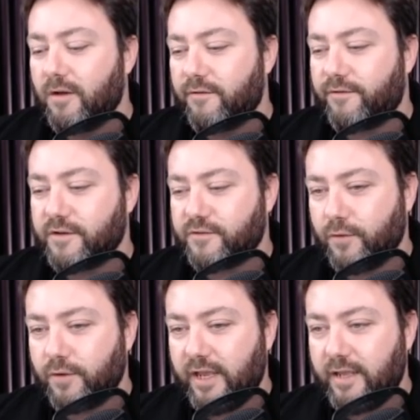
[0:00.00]
Fast
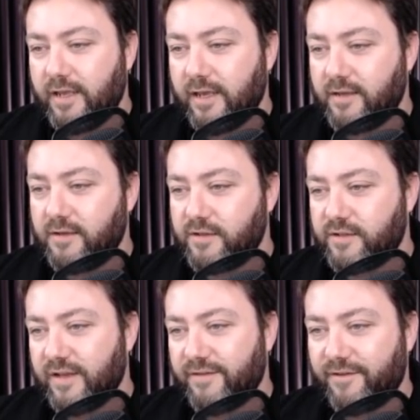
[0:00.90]
forward 8 years,
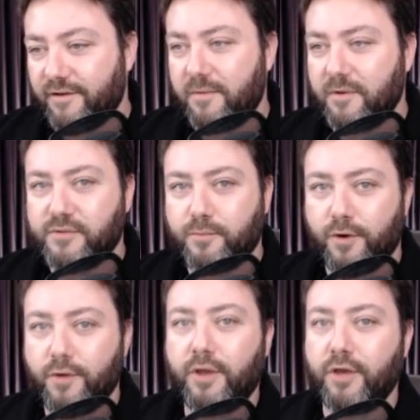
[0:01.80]
they're very much
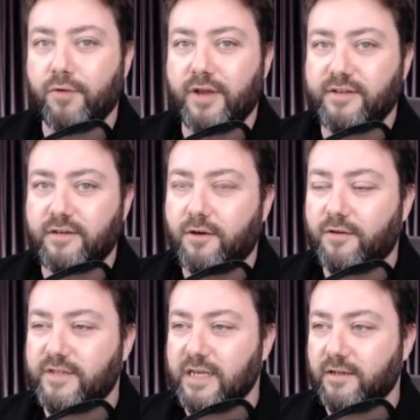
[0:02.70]
pro-curated
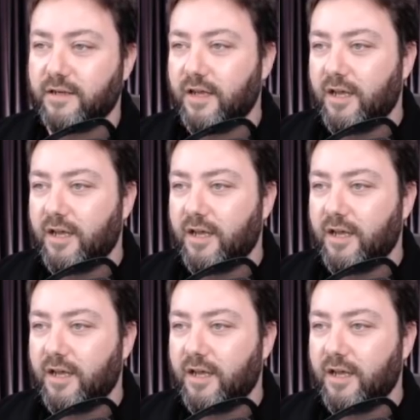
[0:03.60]
content.